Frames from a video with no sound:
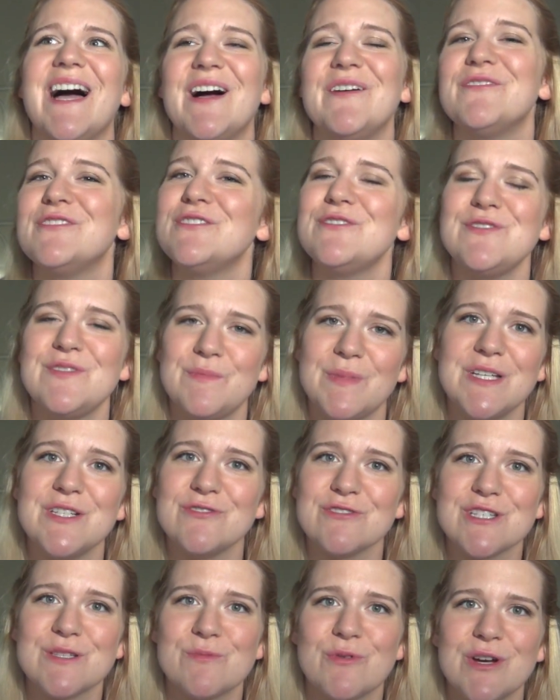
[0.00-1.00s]
I will lose
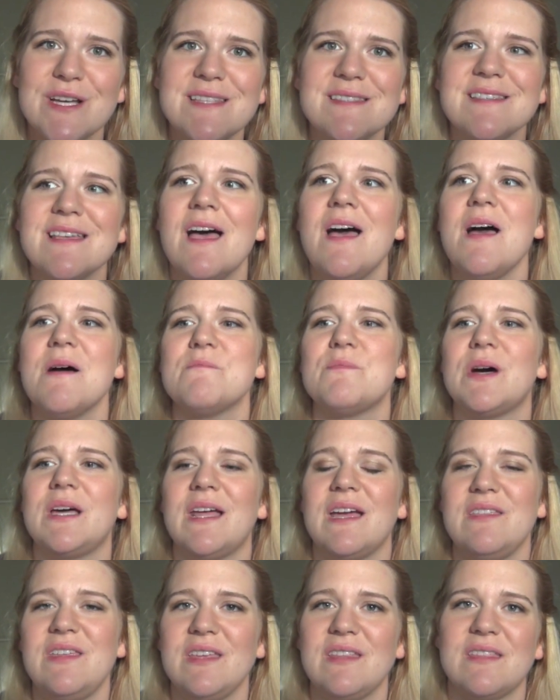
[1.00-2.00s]
Pinterest points,
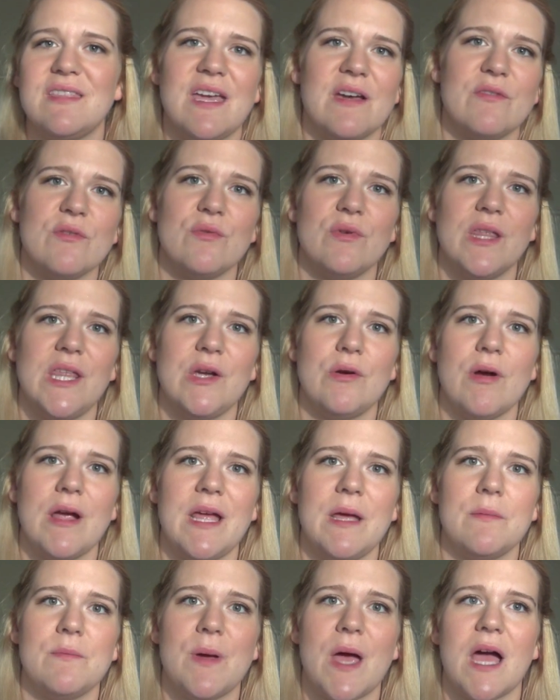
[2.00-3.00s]
but I think that they have a really
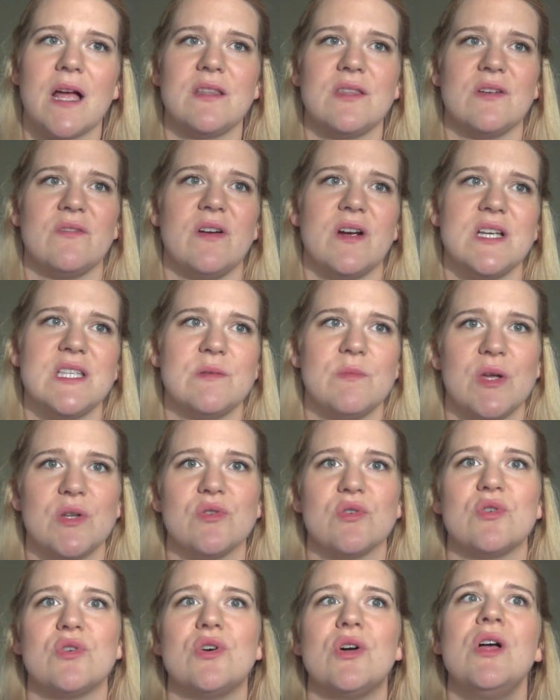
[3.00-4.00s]
great impact. They're very
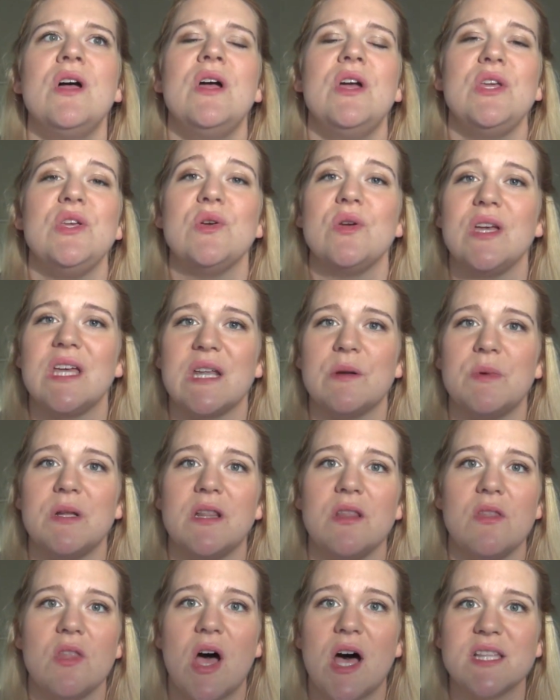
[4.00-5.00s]
symmetrical. You can get them
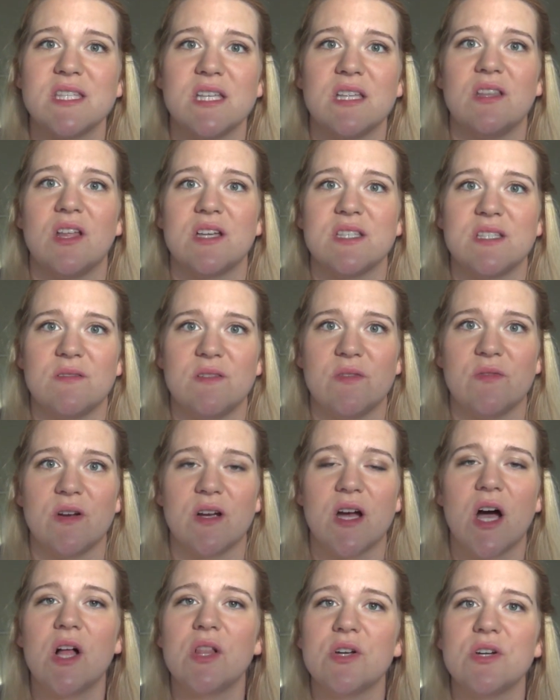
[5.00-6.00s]
in lots and lots of
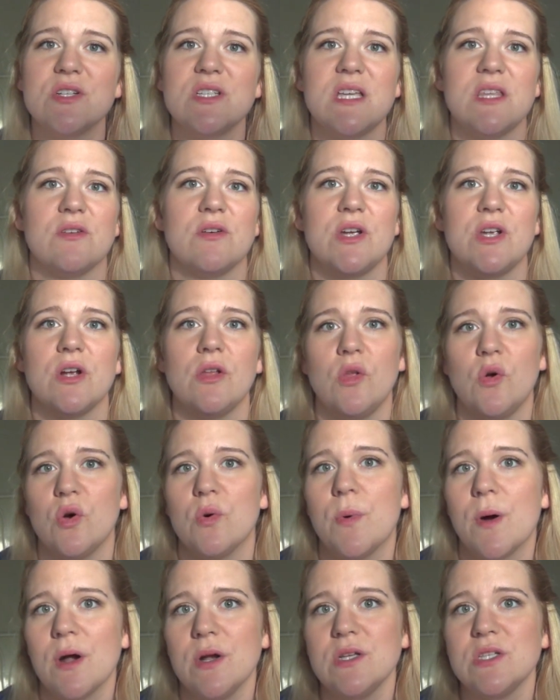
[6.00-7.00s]
different colors, either at your
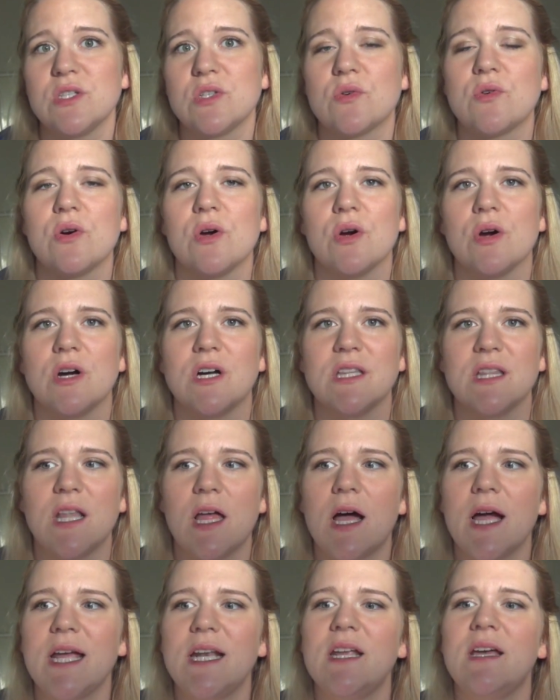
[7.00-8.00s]
local party store or
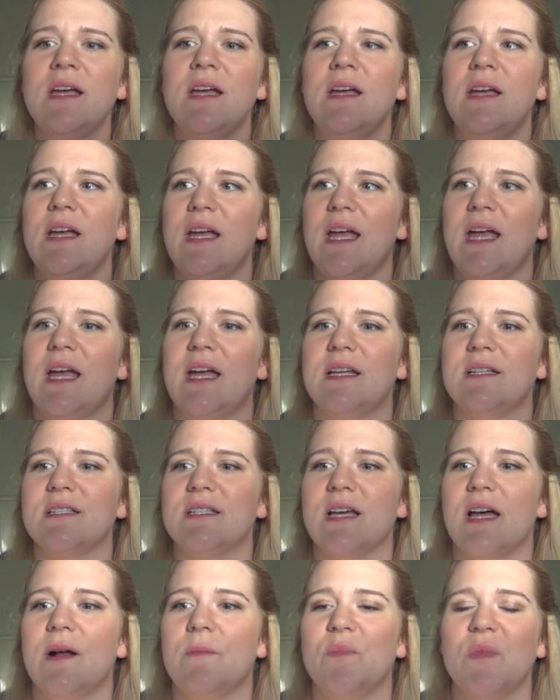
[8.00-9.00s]
online,
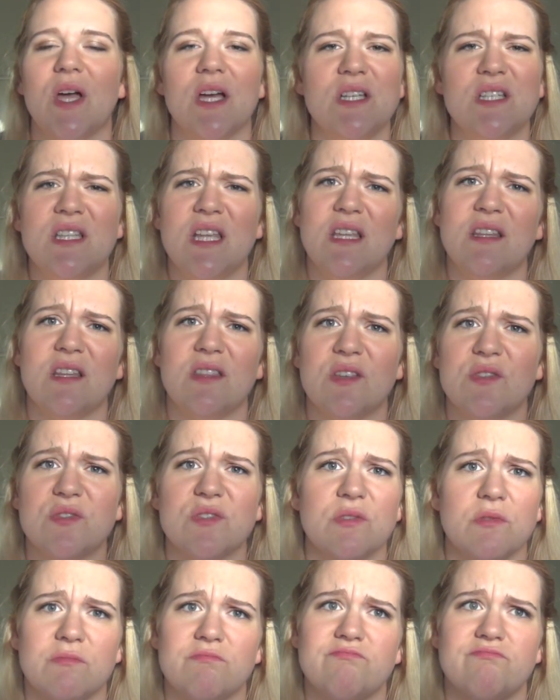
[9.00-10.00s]
and I just think that
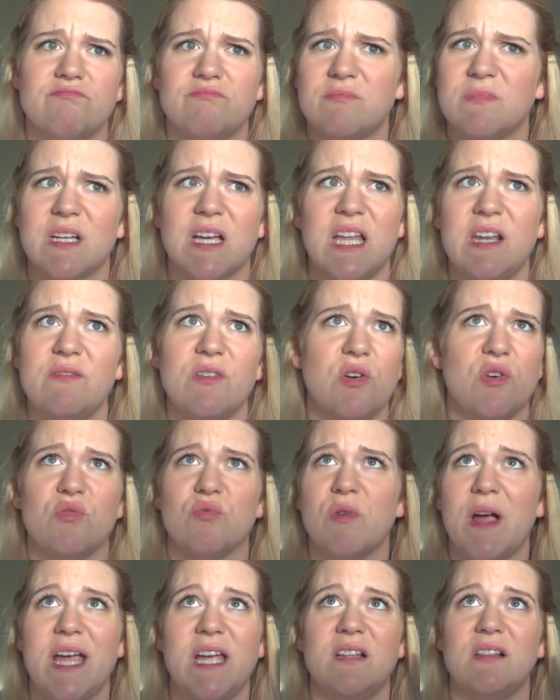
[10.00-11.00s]
those are kind of a
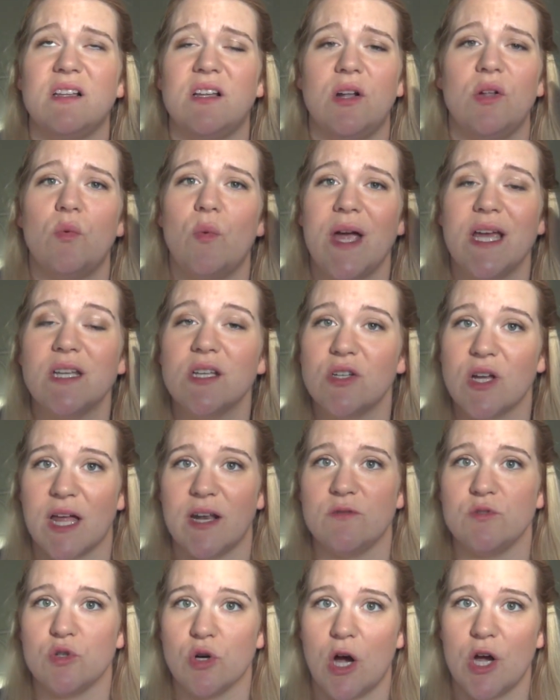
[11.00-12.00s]
great little way to
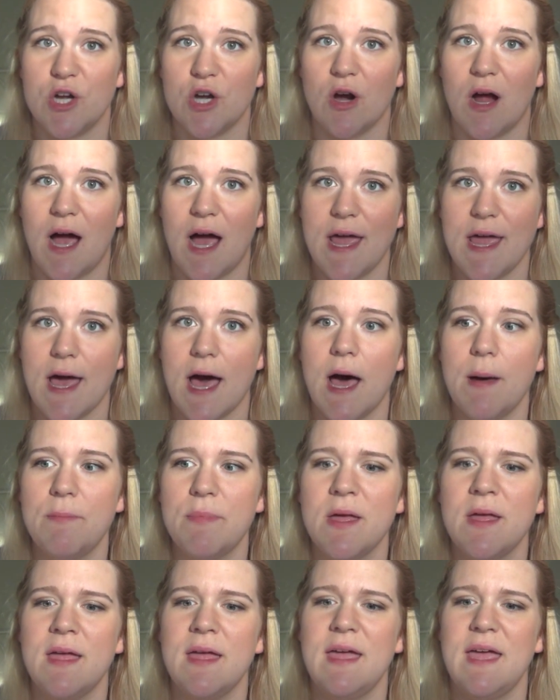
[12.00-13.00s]
kind of draw your eye
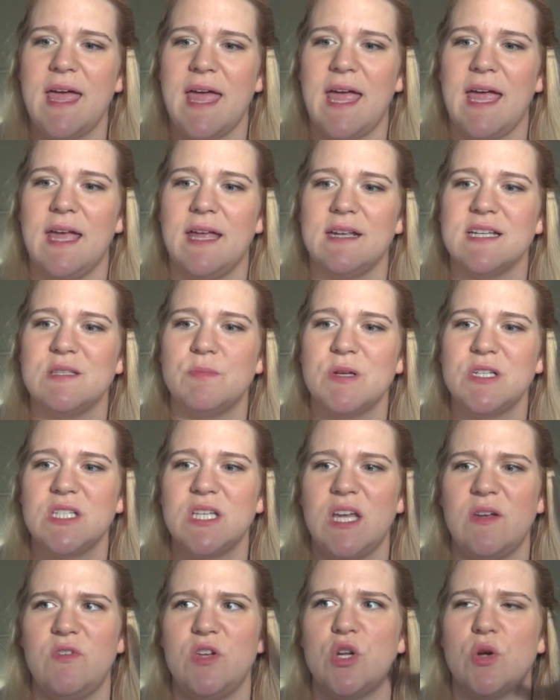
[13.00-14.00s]
up. And
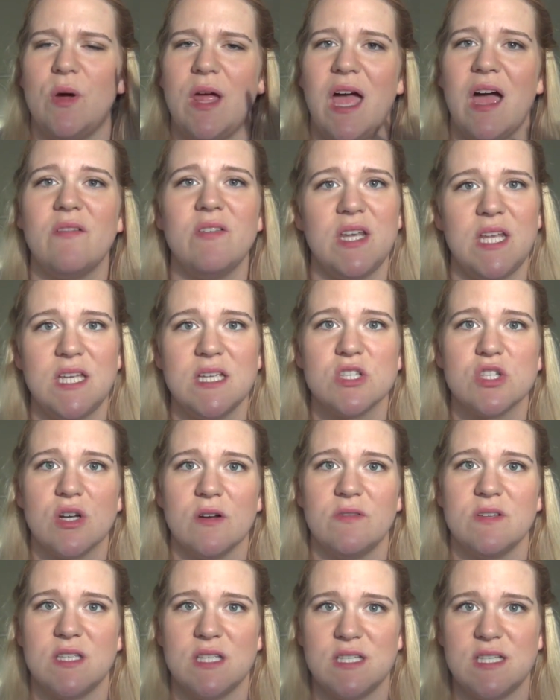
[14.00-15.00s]
especially if you don't have any
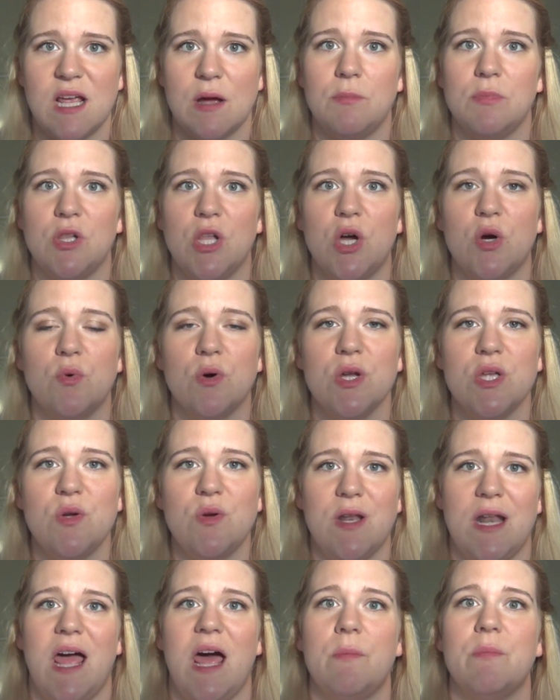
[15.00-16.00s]
surfaces down below where you
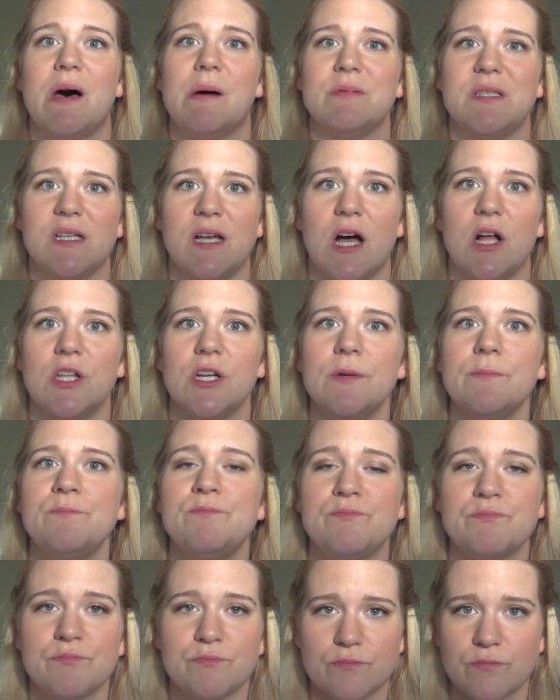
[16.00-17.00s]
can add pops of color,
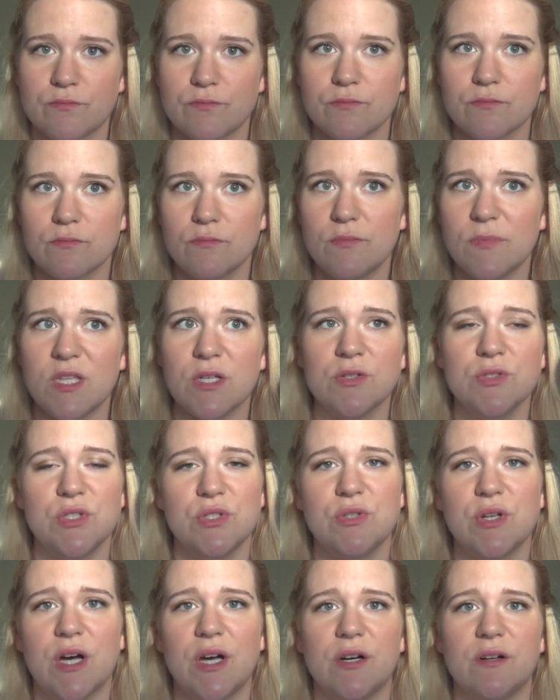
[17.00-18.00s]

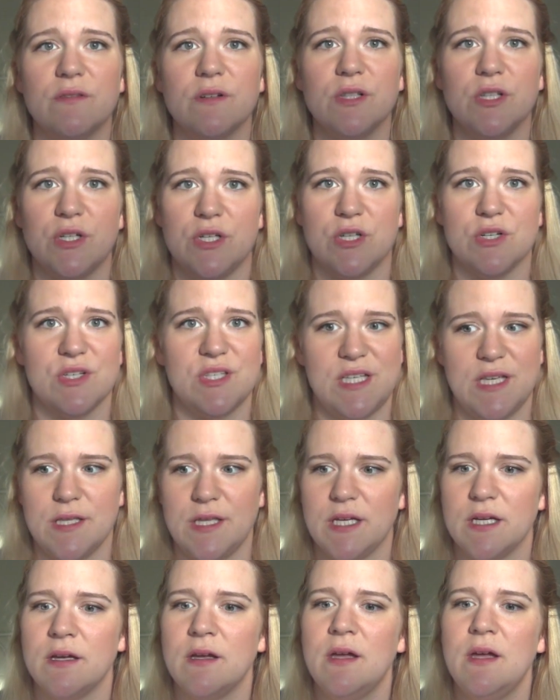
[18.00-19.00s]
do not overlook your
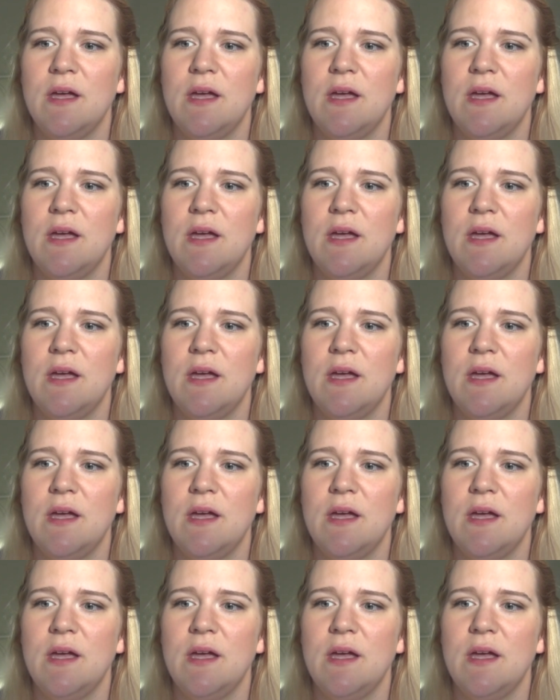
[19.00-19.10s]
ceiling.